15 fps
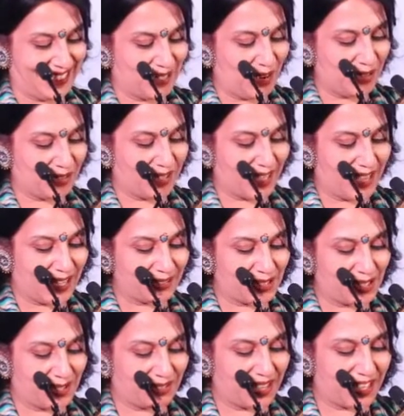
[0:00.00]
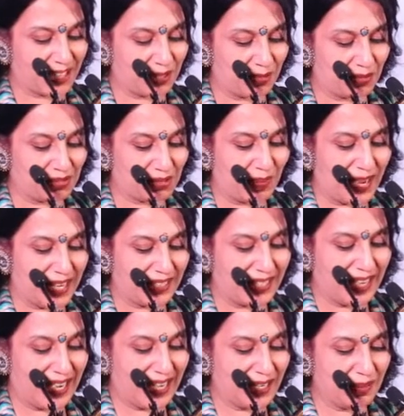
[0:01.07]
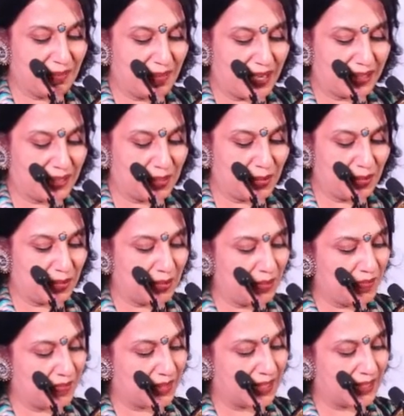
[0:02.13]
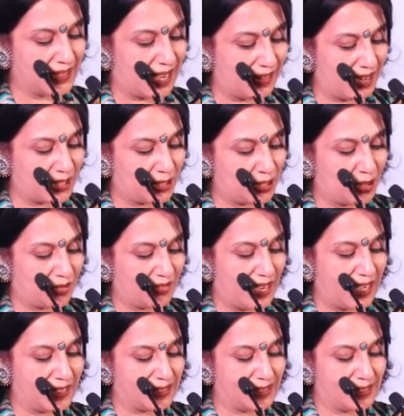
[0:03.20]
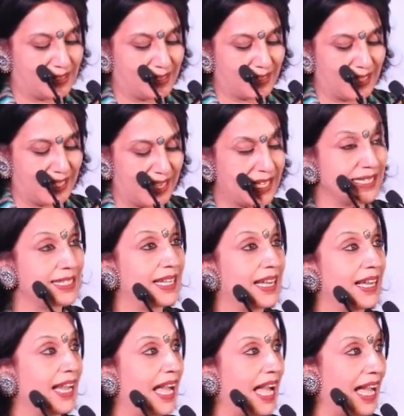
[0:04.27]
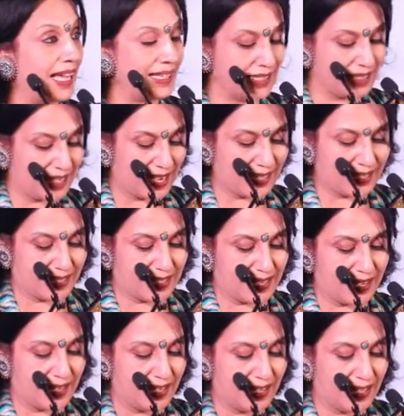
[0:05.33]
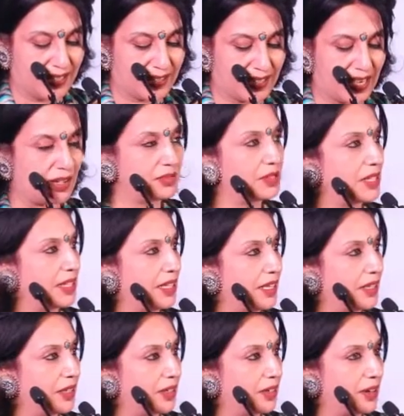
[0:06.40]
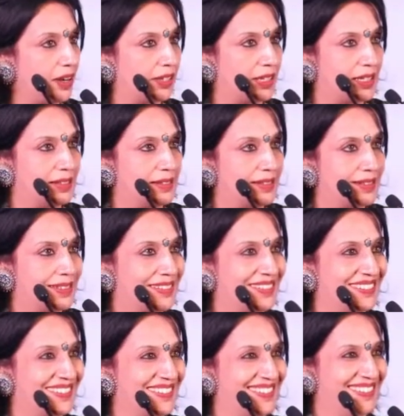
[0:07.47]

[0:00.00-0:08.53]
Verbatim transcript: The Honorary Council of Kingdom of Spain in Bangalore of HCCD India and Editor, The Consular Chronicles.